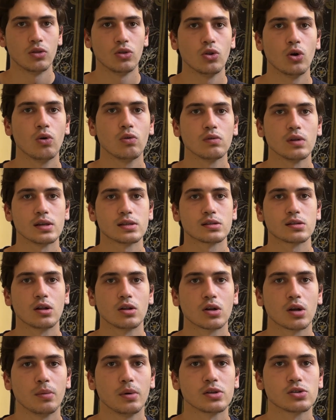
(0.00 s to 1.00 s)
Now let's
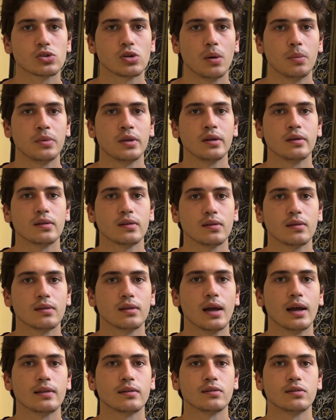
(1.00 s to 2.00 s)
talk about something
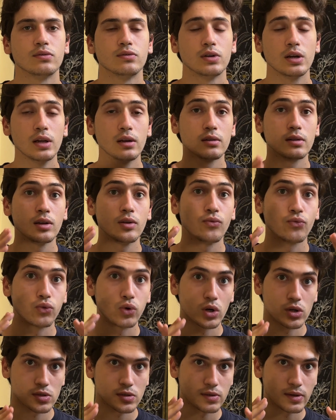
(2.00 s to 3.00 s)
that really
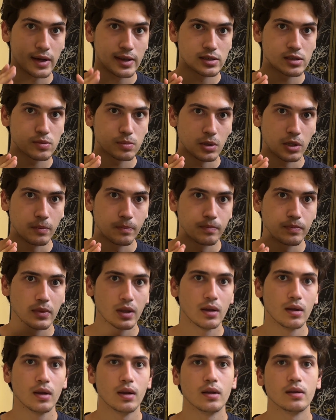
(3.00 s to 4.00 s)
frustrates me.
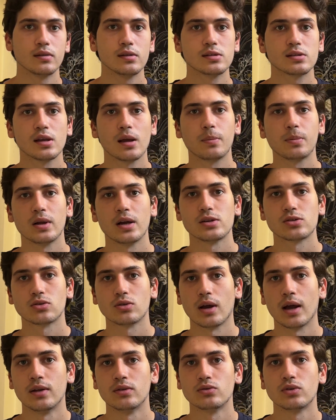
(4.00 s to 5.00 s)
This applies
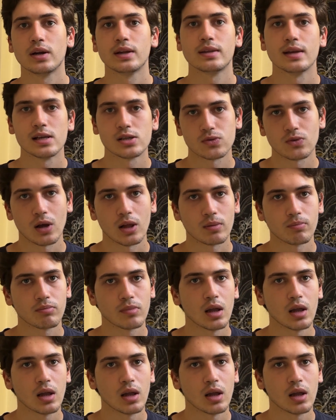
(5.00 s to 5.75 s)
to Android as well.